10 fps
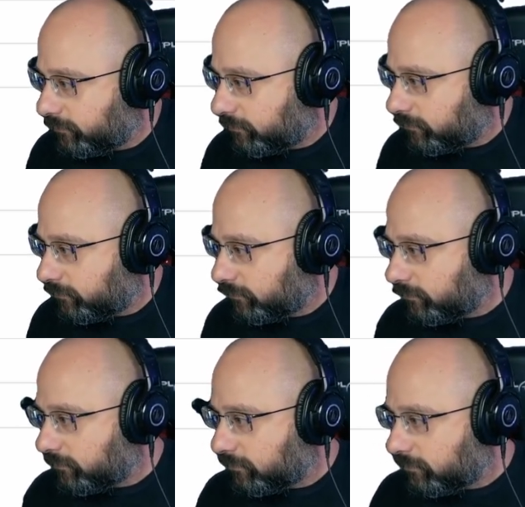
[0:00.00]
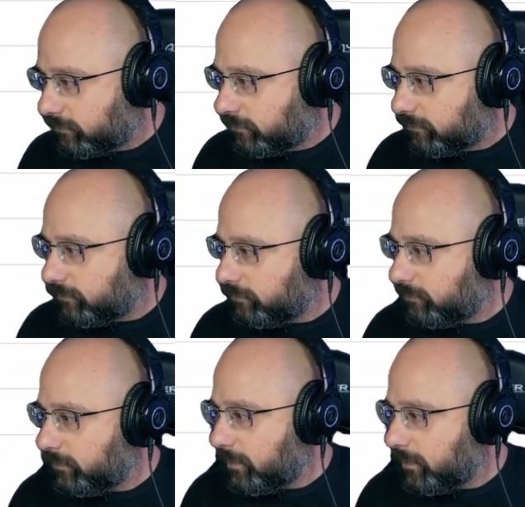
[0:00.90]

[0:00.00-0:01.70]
Nobody speaks.